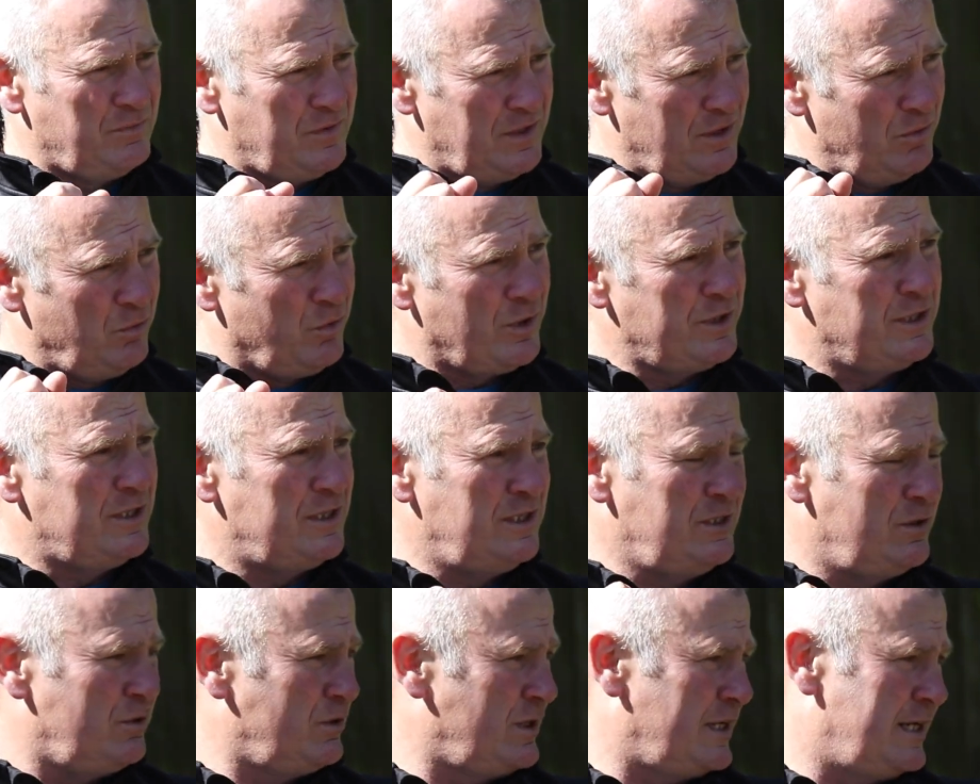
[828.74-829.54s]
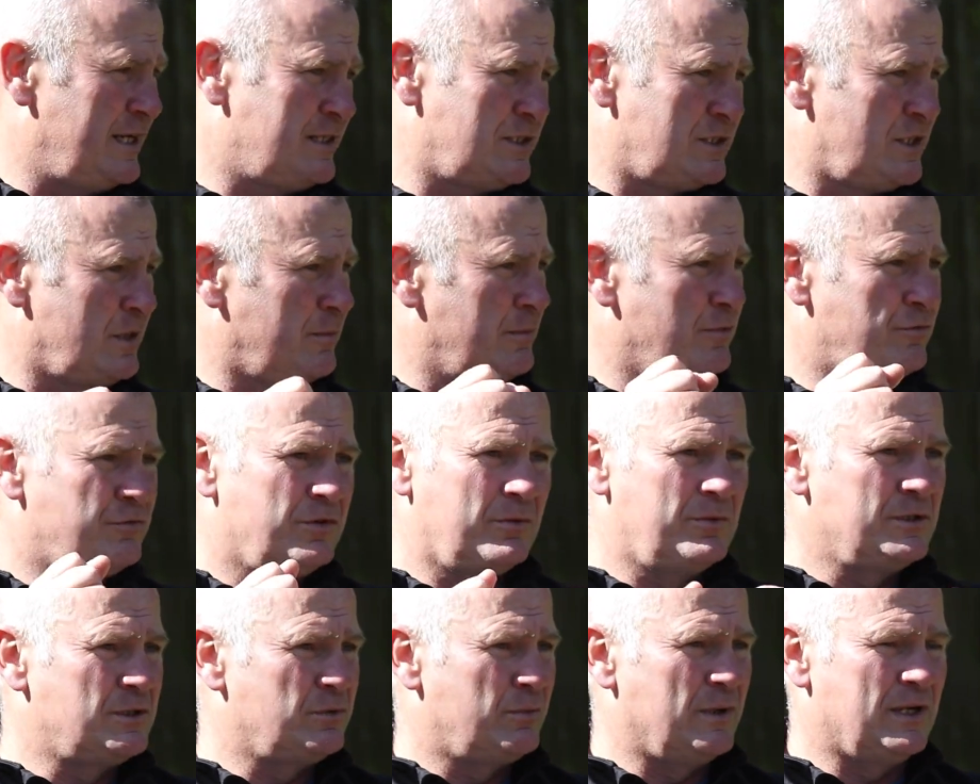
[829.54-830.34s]
you want the young kids coming
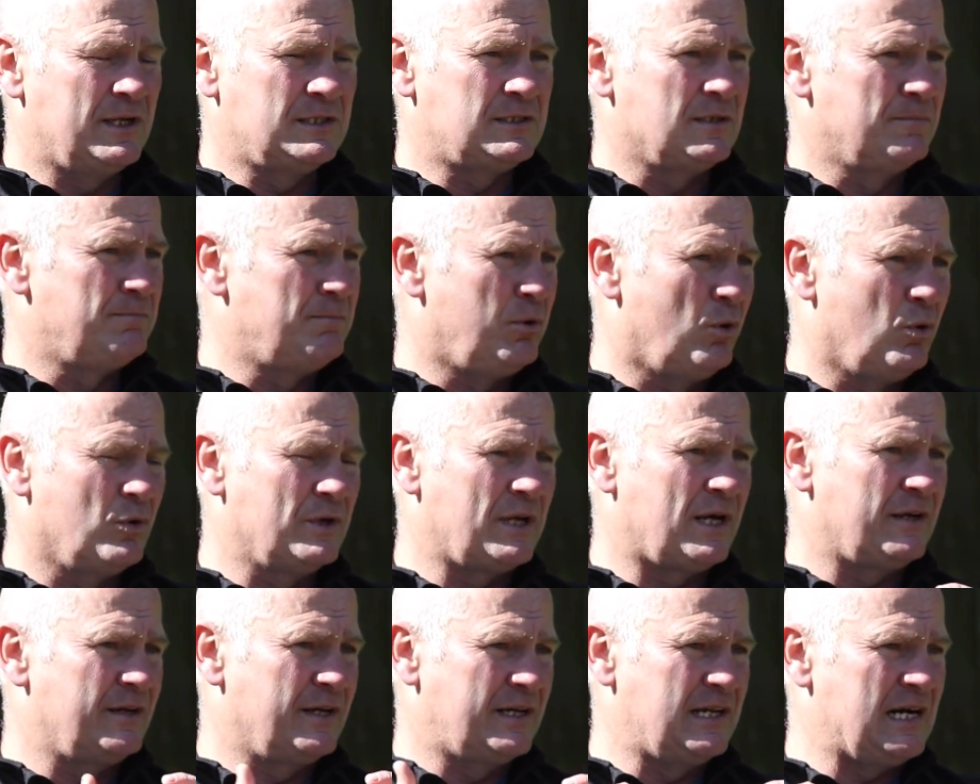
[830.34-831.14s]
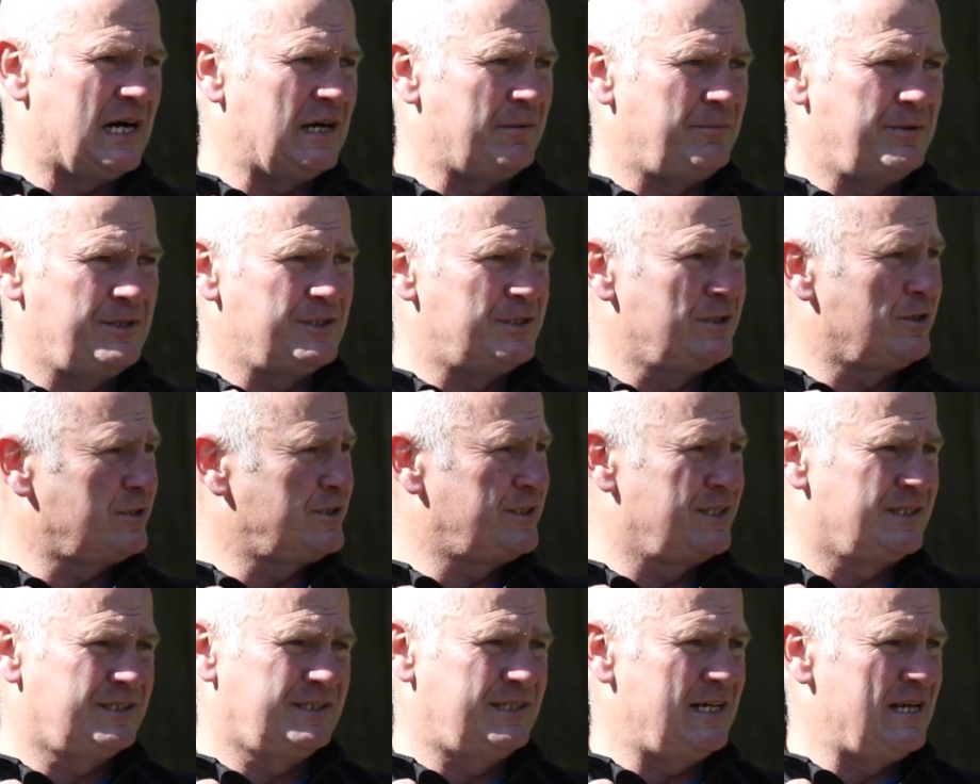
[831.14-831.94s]
through as well. It's important that the academy is not
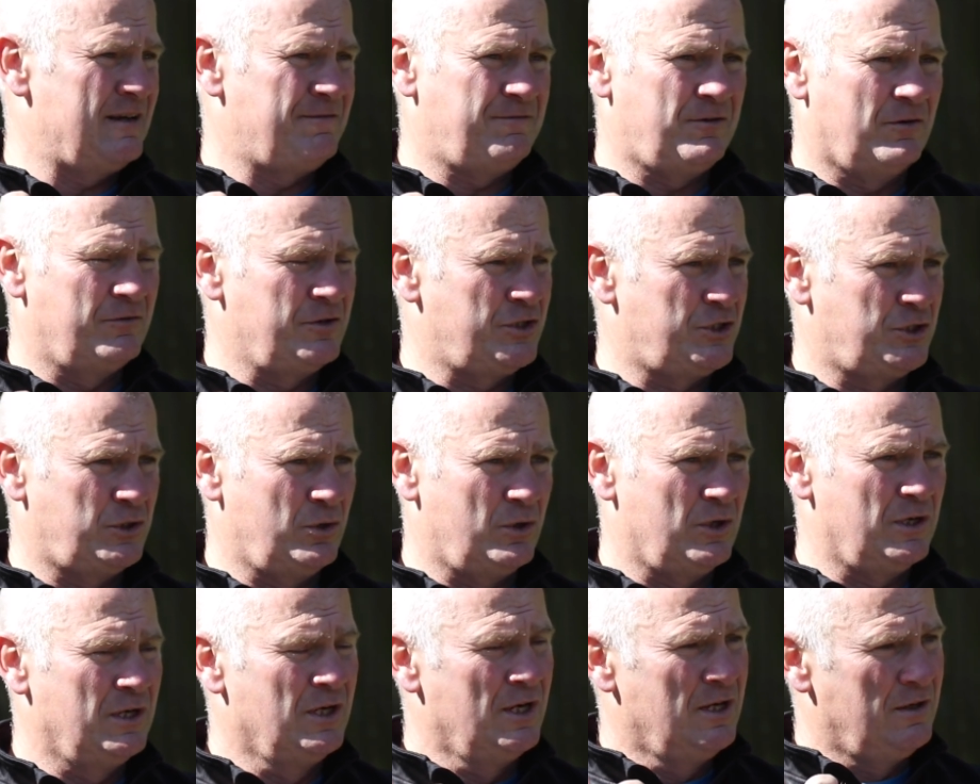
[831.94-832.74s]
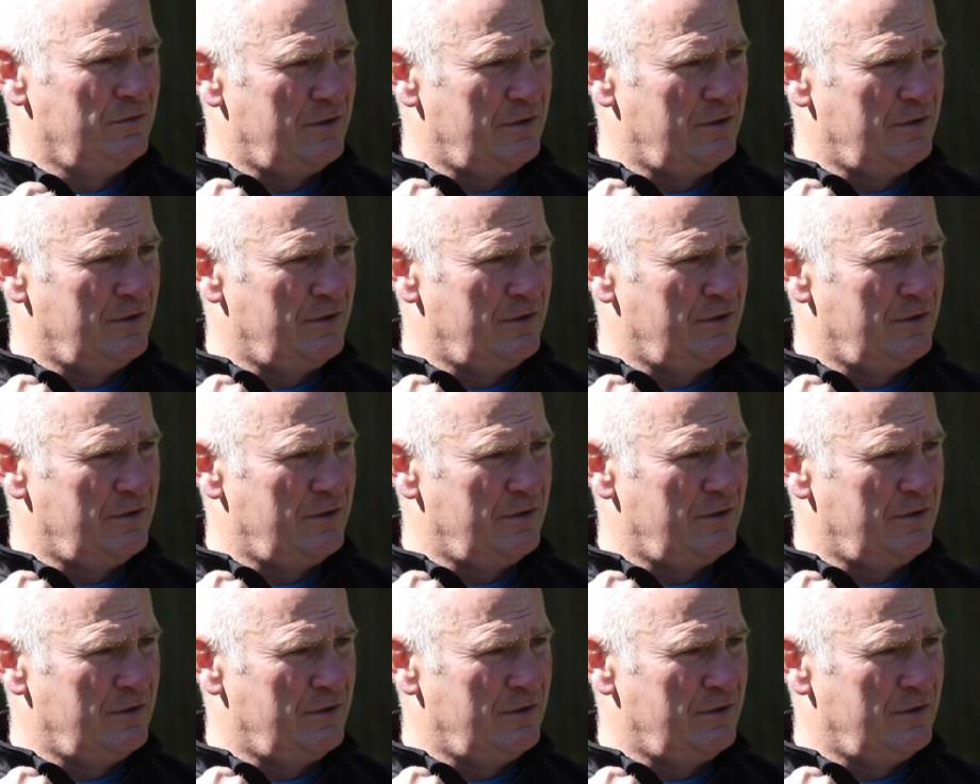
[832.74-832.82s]
just there for the sure.